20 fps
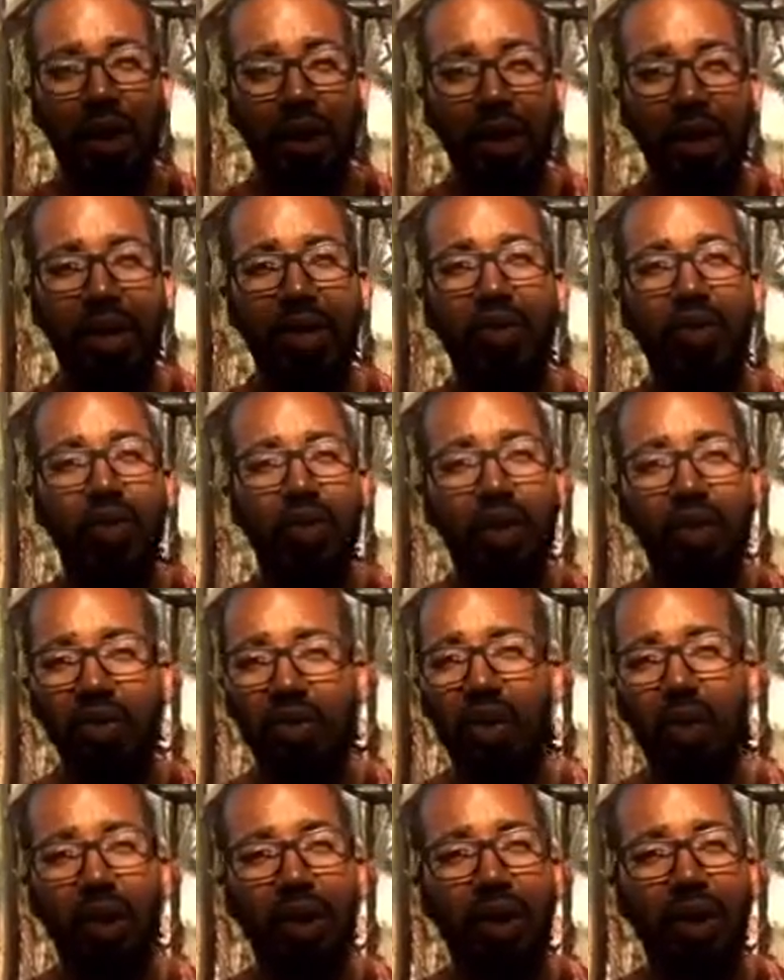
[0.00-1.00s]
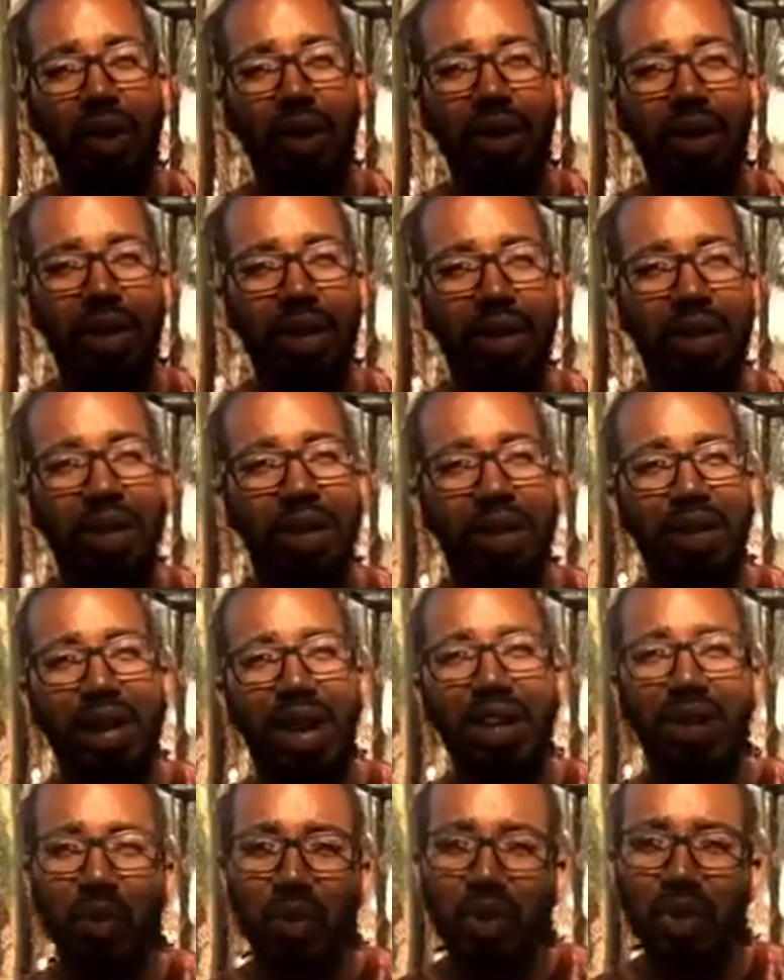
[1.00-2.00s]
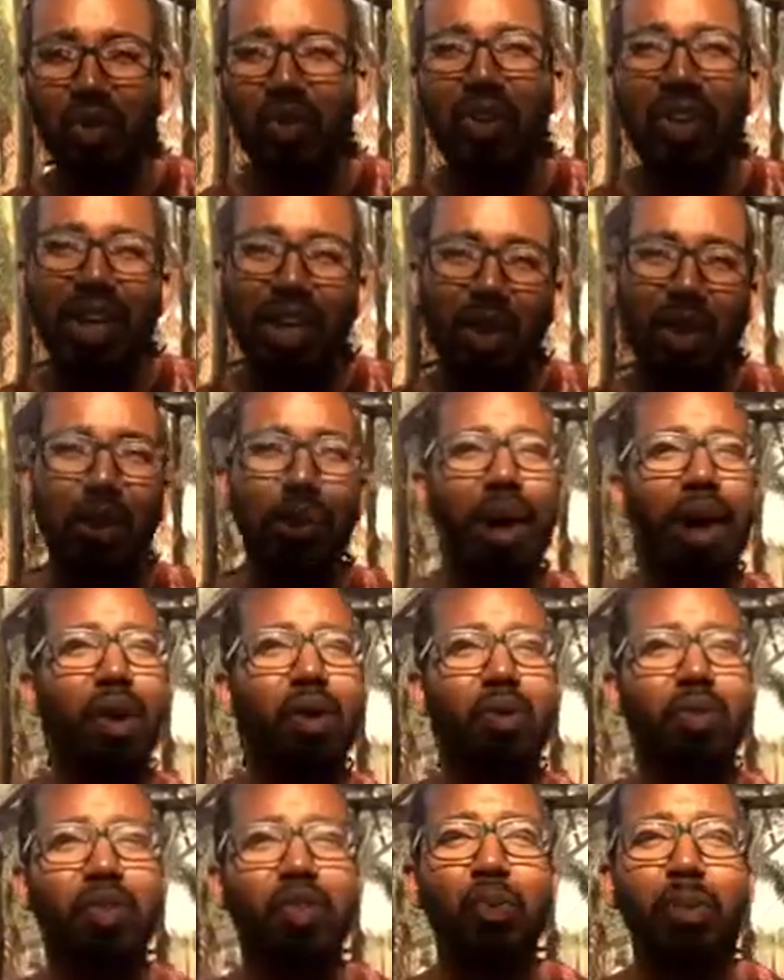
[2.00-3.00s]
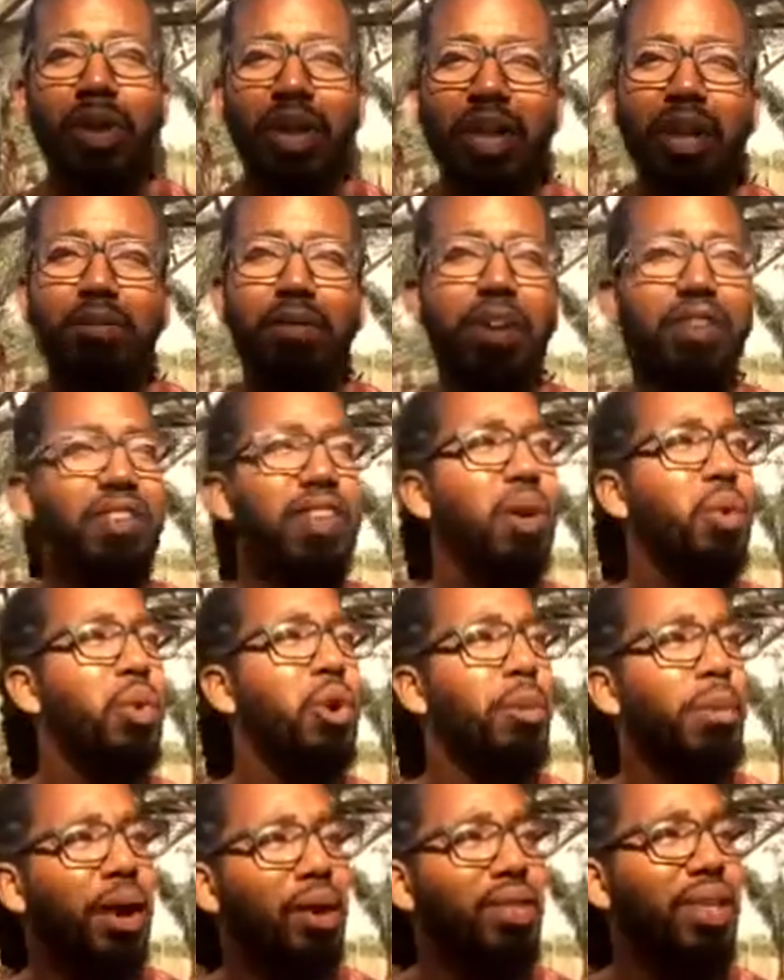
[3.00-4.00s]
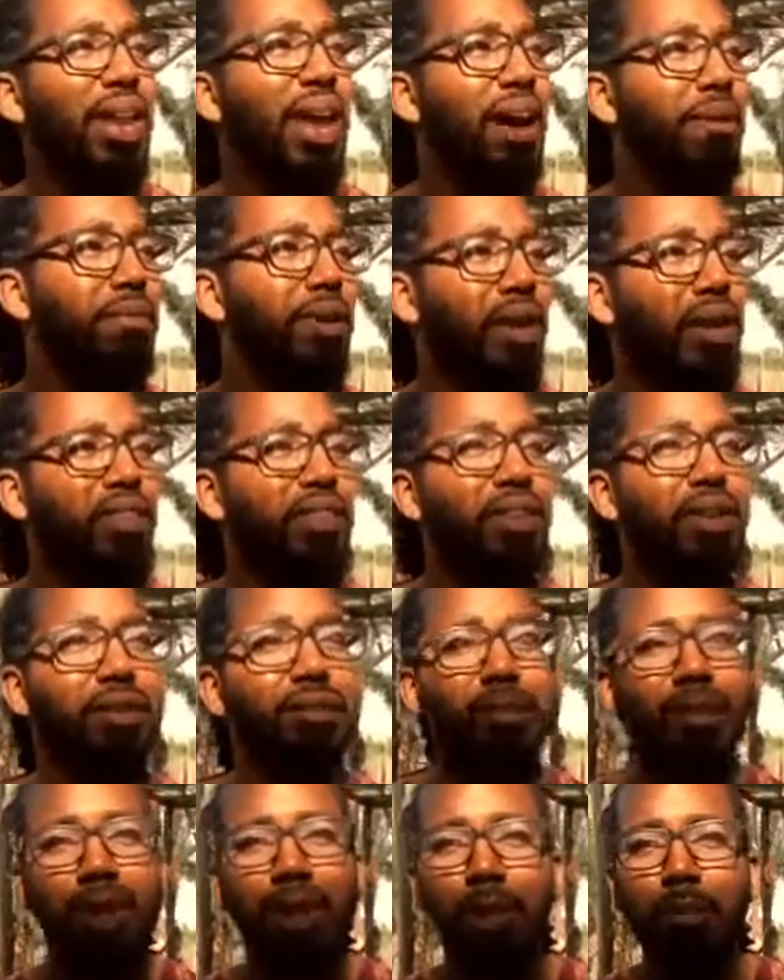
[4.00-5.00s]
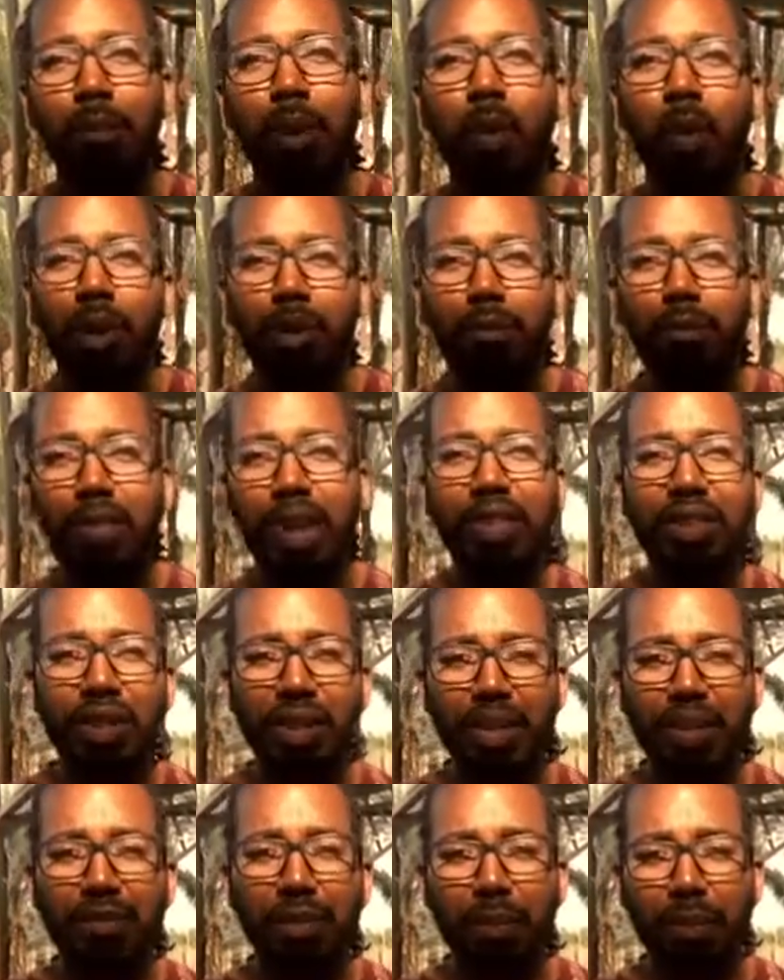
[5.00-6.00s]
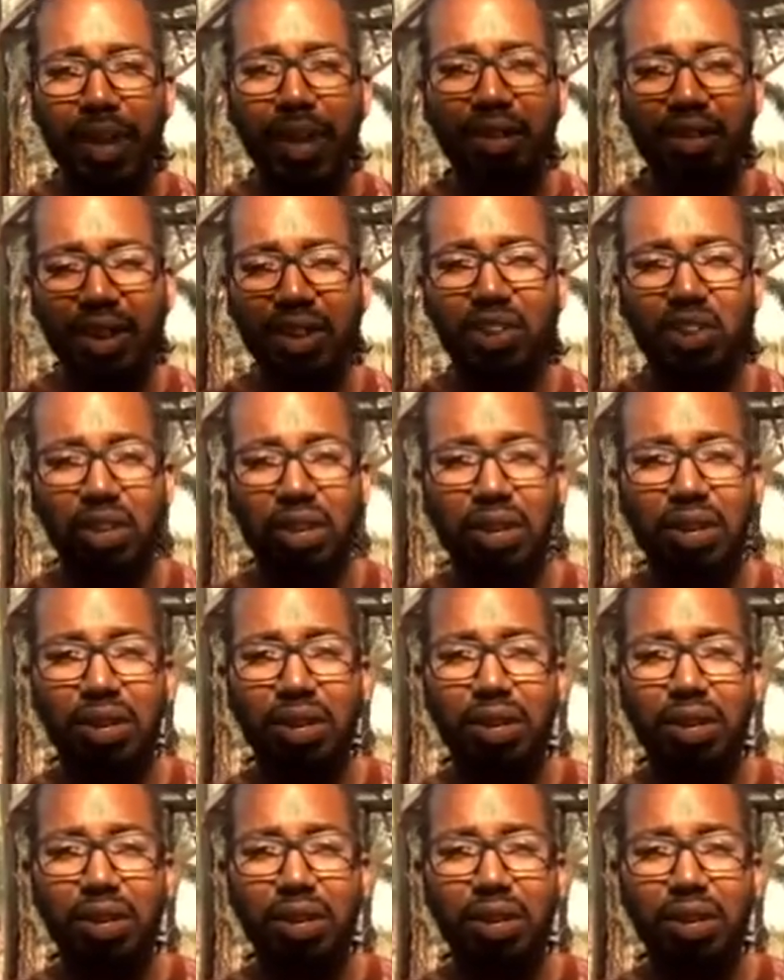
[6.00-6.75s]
Right? So just go ahead on and do what you say you're about. So many of us say we're about that African stuff, but we're afraid to leave the plantation.